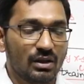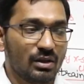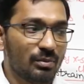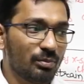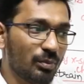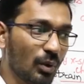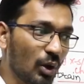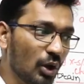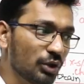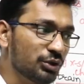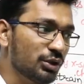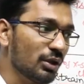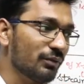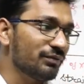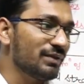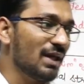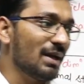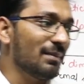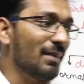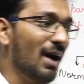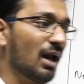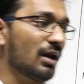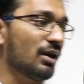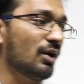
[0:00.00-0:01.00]
Both of
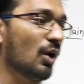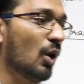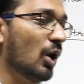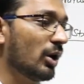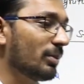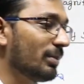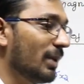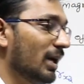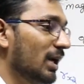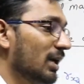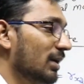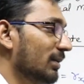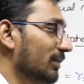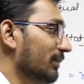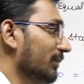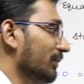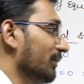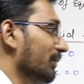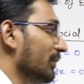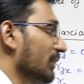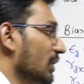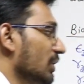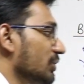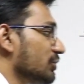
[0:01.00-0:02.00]
them are normal.
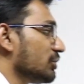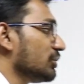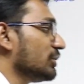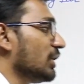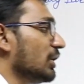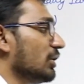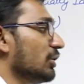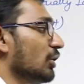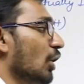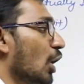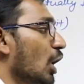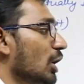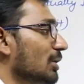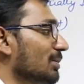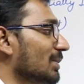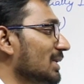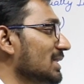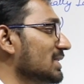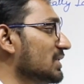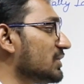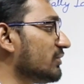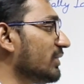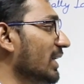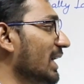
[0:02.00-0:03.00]
So the
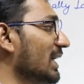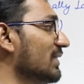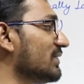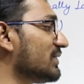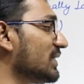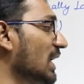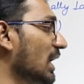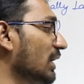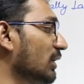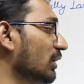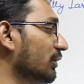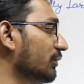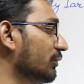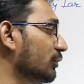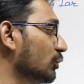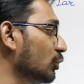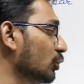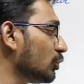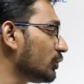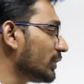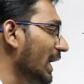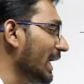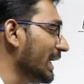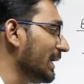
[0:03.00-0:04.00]
normal strains are of
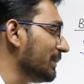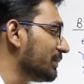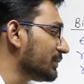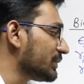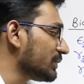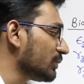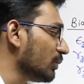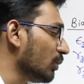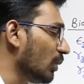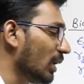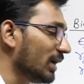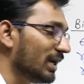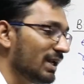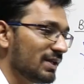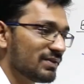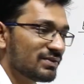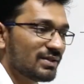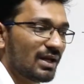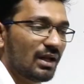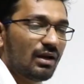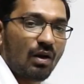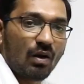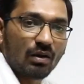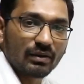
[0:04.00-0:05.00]
two types. One is
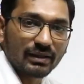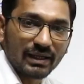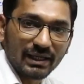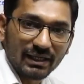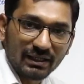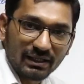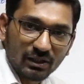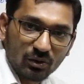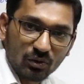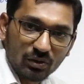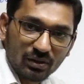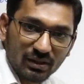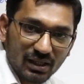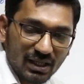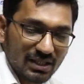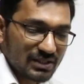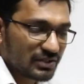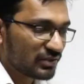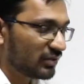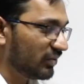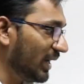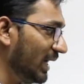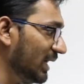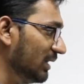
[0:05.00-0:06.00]
the longitudinal
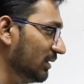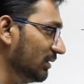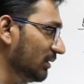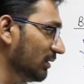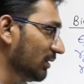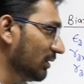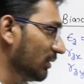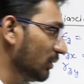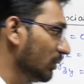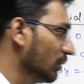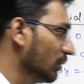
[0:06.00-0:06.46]
strain